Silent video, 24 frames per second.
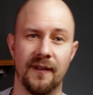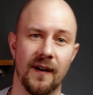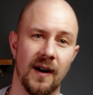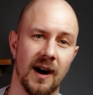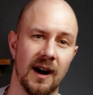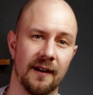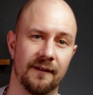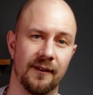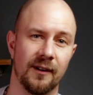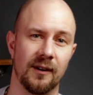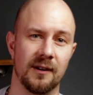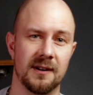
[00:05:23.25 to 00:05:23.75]

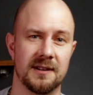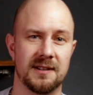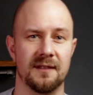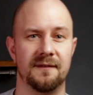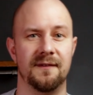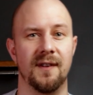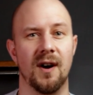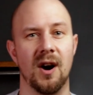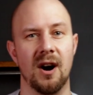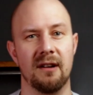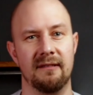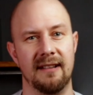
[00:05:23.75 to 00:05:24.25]
Firefox,
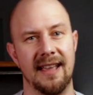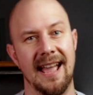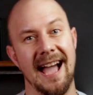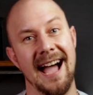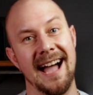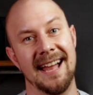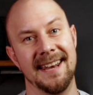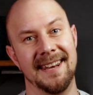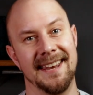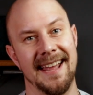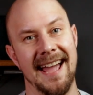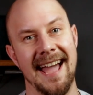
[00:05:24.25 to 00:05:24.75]
Safari,
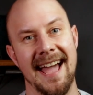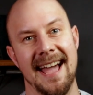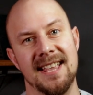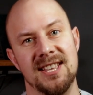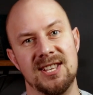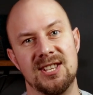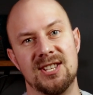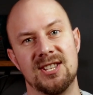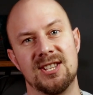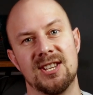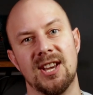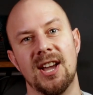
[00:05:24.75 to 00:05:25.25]
and
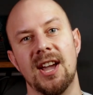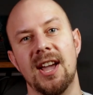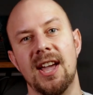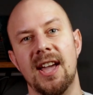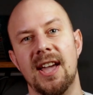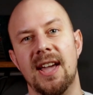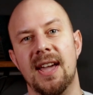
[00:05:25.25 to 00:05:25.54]
Edge.